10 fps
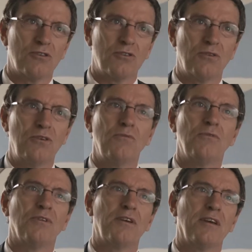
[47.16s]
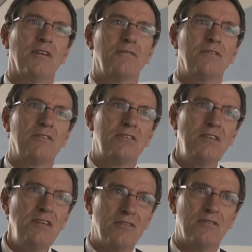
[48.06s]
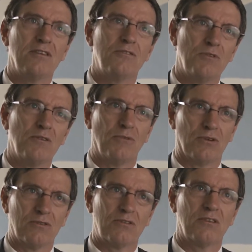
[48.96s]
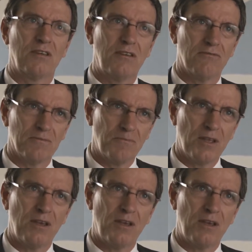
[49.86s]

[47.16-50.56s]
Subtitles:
so you will not see these windmills even.